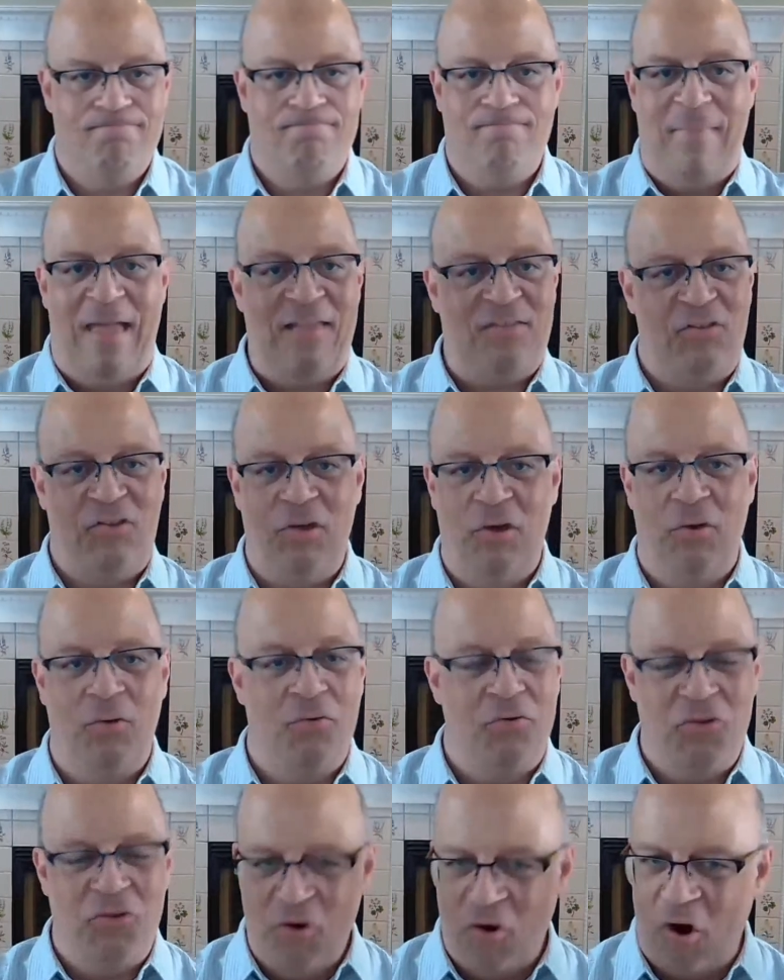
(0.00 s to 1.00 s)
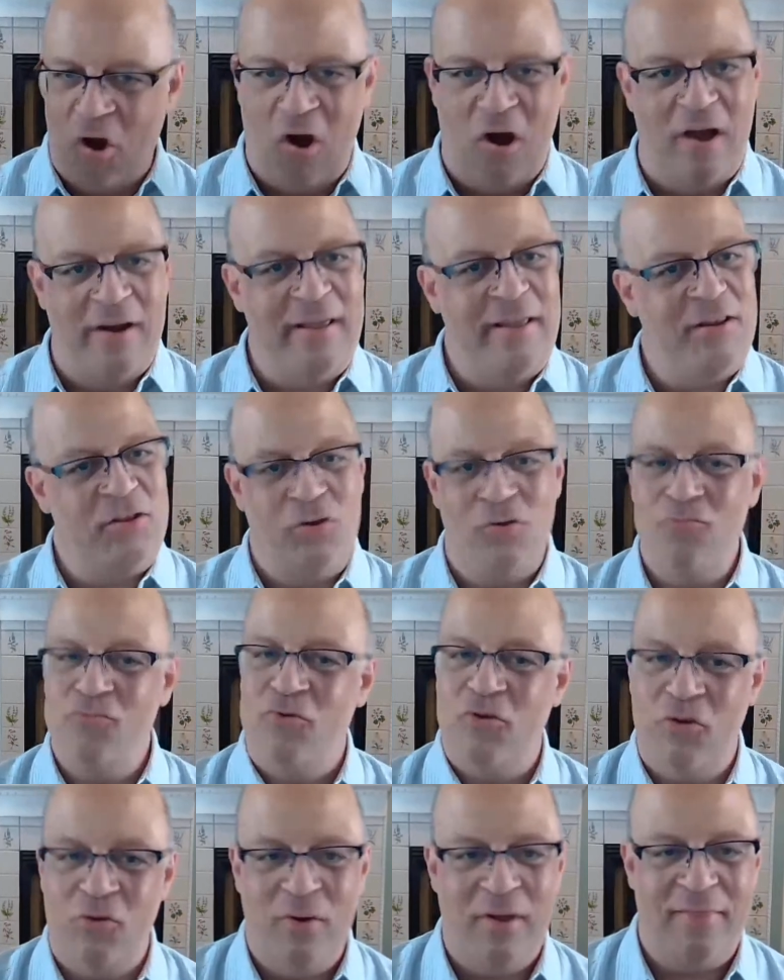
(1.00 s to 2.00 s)
that's you. You're on it. You
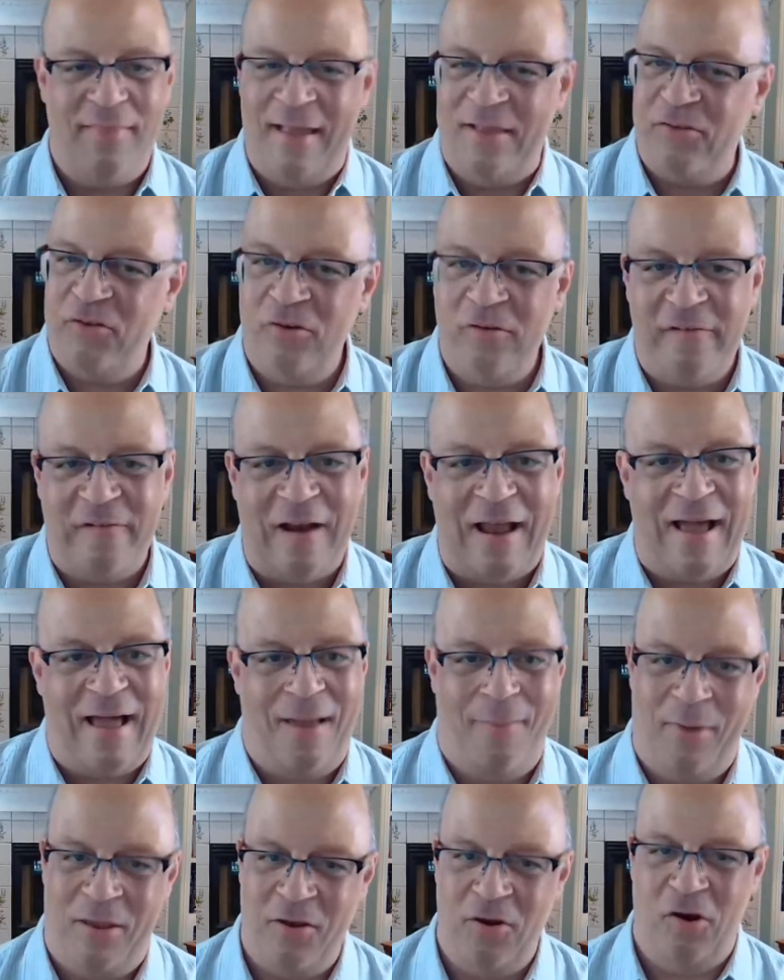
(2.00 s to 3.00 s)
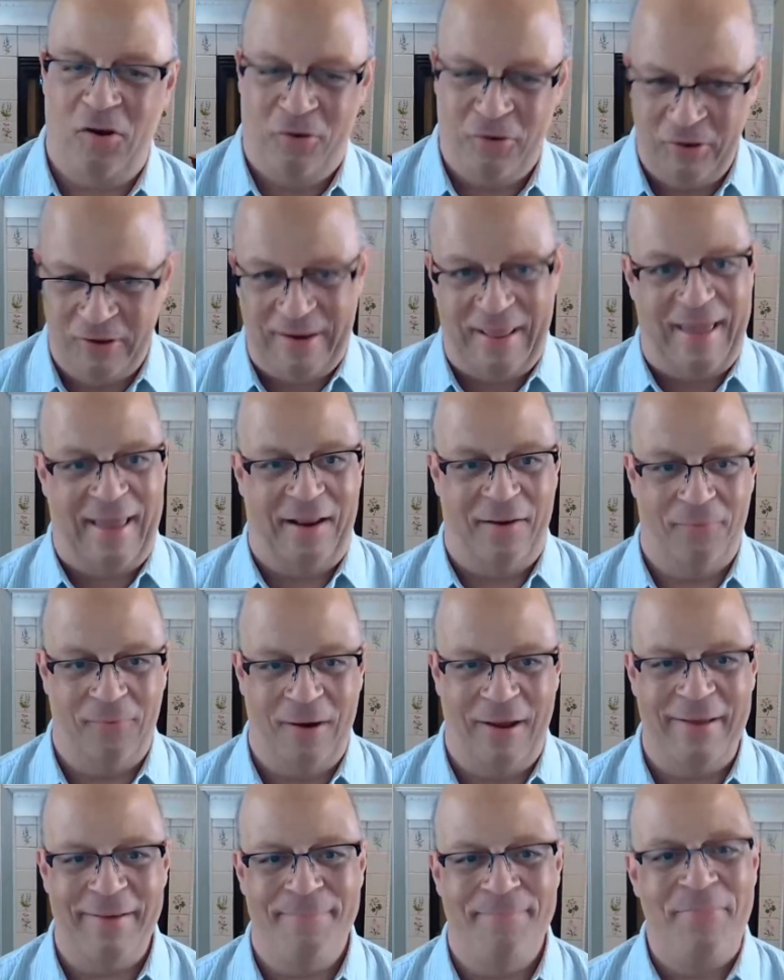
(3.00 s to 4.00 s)
do it. That's your job, and you're good at it,
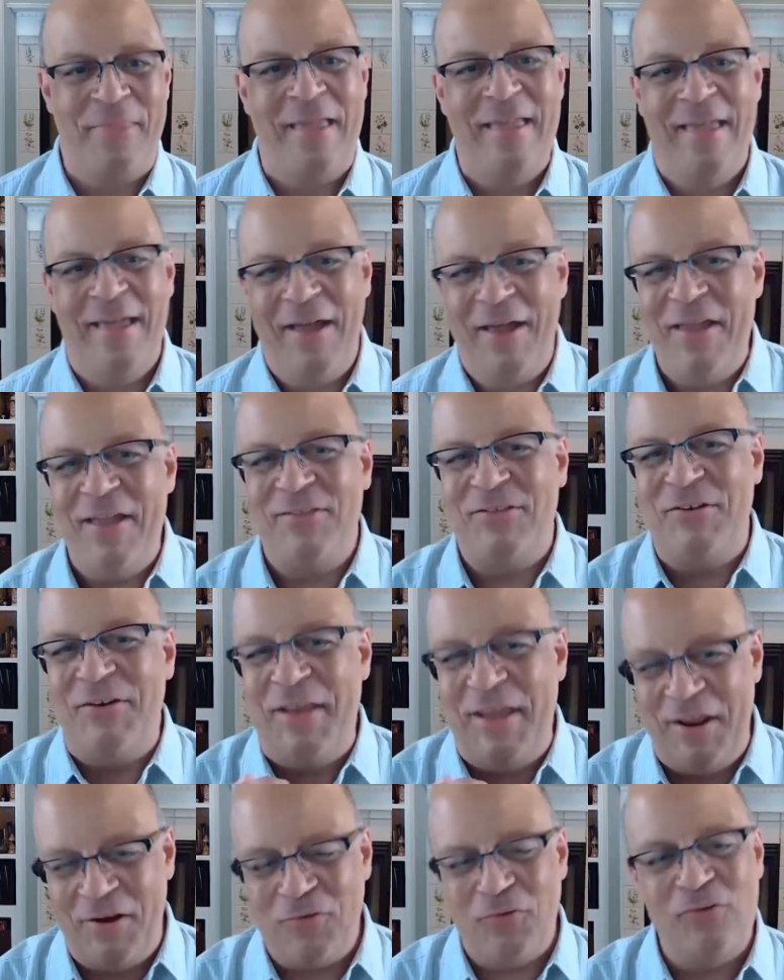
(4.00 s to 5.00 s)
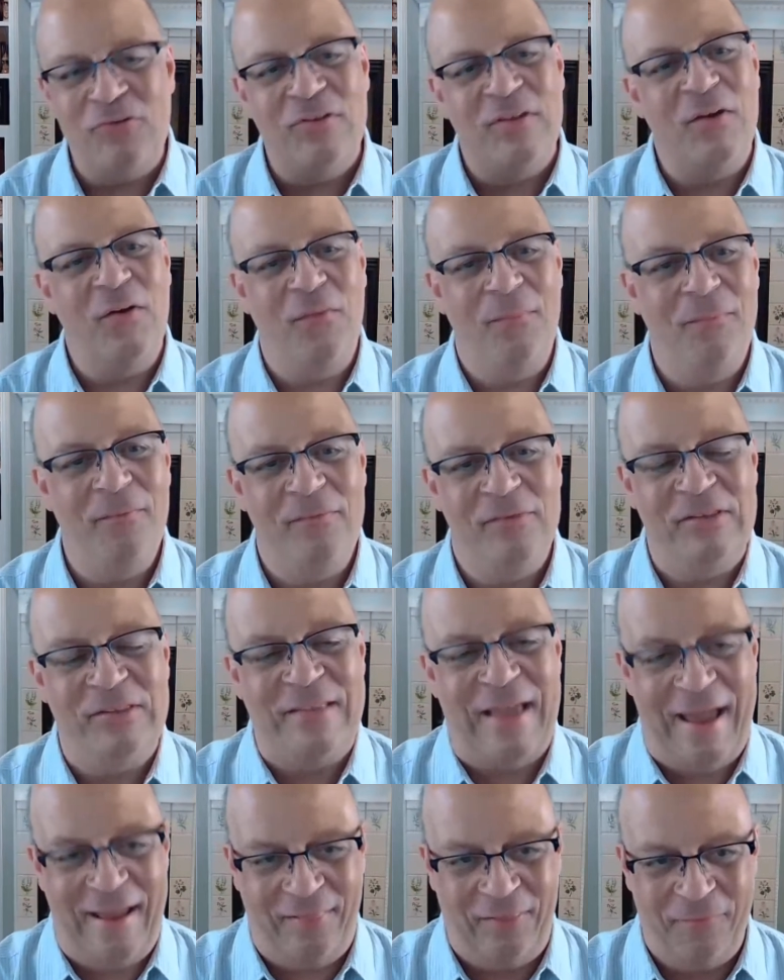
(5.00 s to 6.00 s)
right? It's an interesting
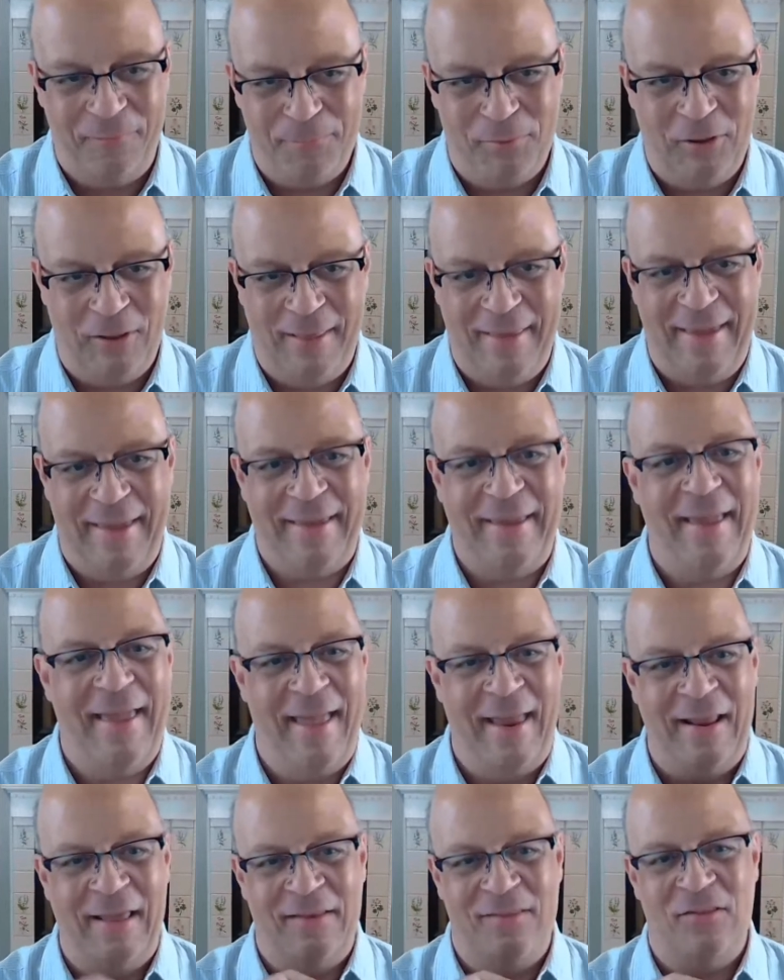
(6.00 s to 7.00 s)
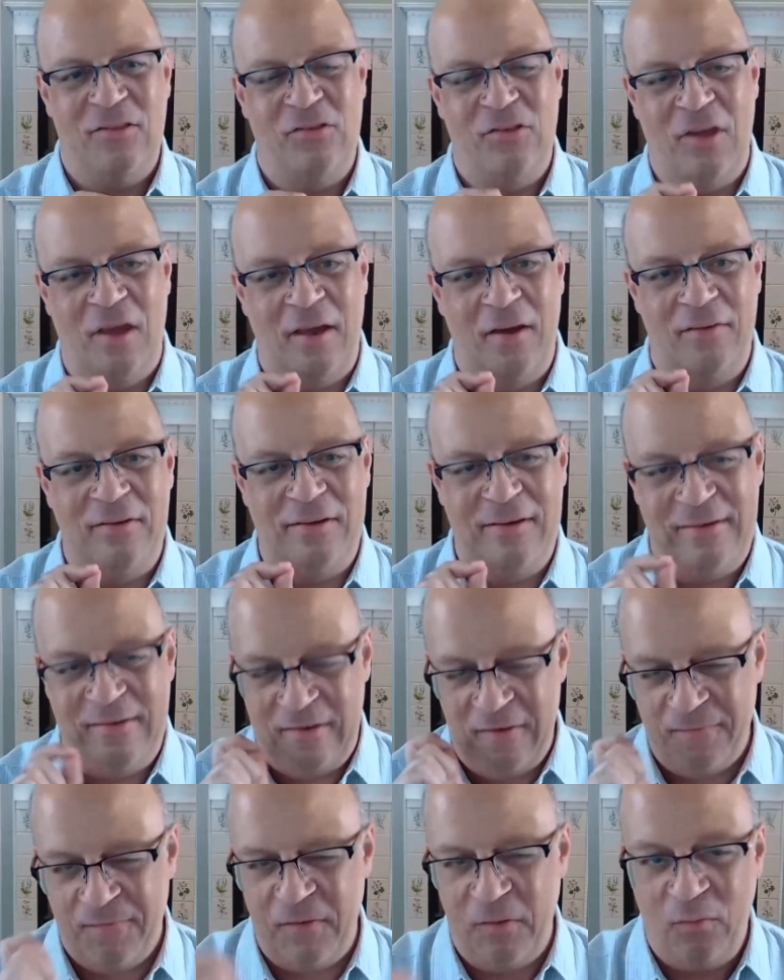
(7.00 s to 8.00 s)
style of play, and it's a
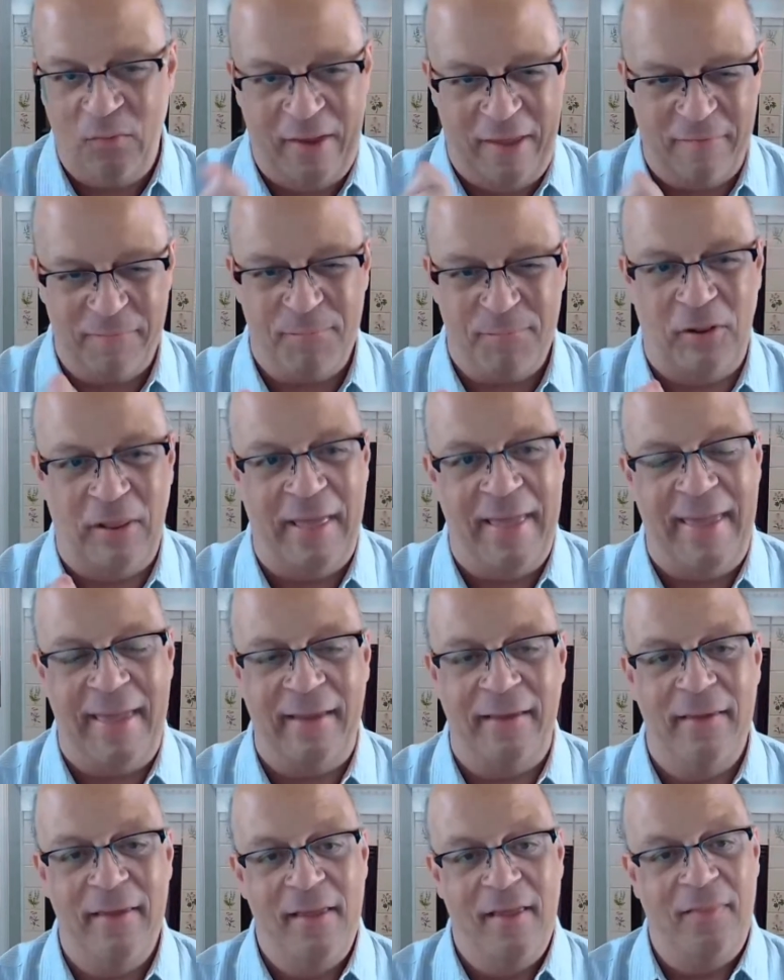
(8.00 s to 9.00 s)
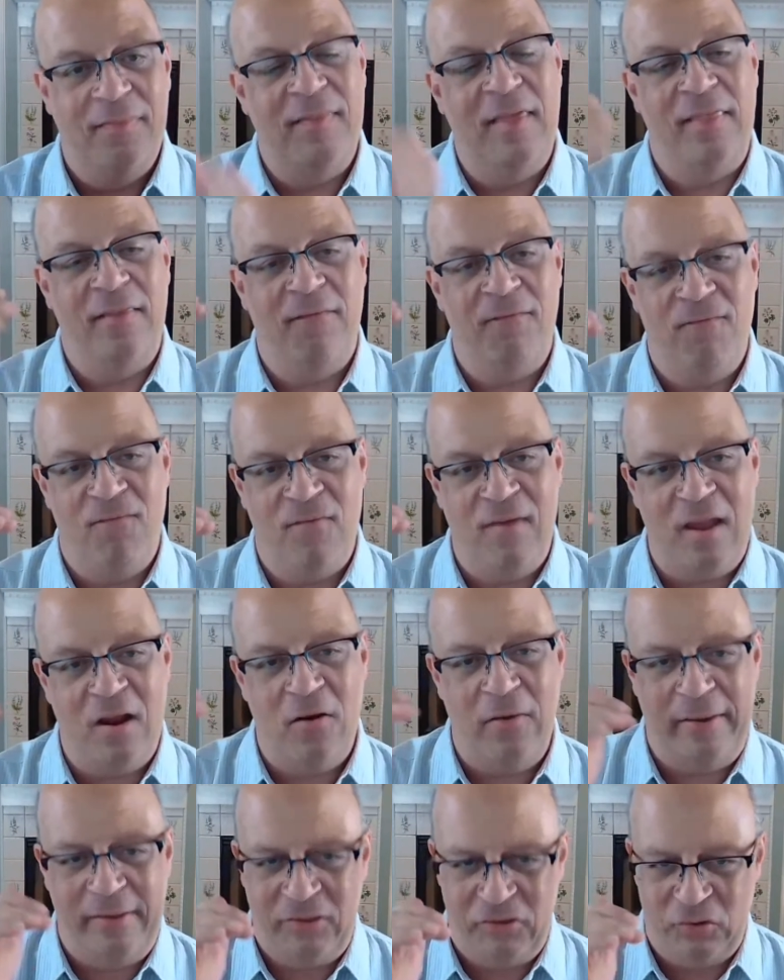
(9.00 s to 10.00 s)
different way of playing than the
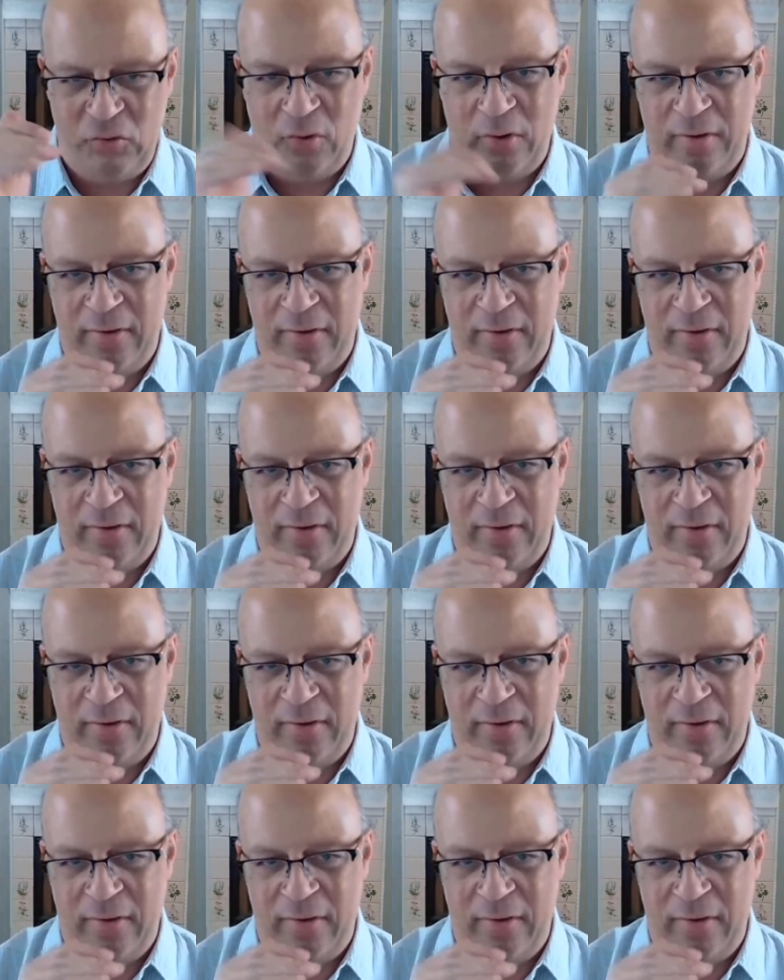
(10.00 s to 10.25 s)
very sort